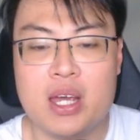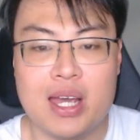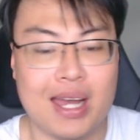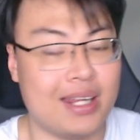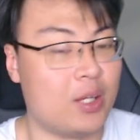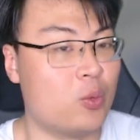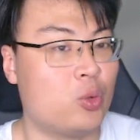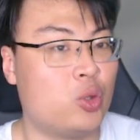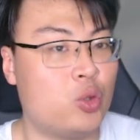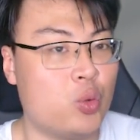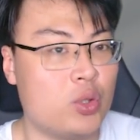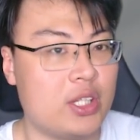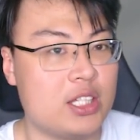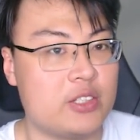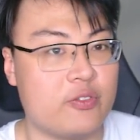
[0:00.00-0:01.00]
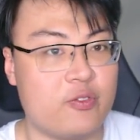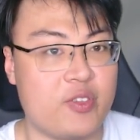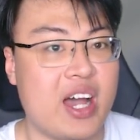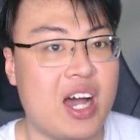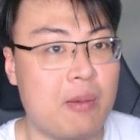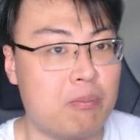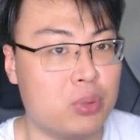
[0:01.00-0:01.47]
And it will do this
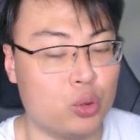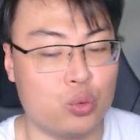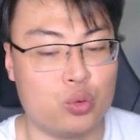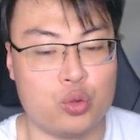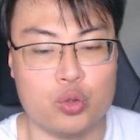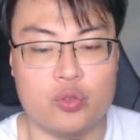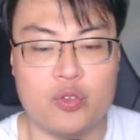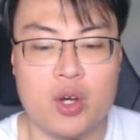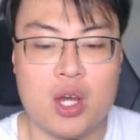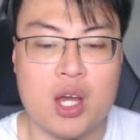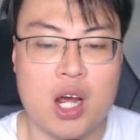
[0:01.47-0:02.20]
via Bluetooth.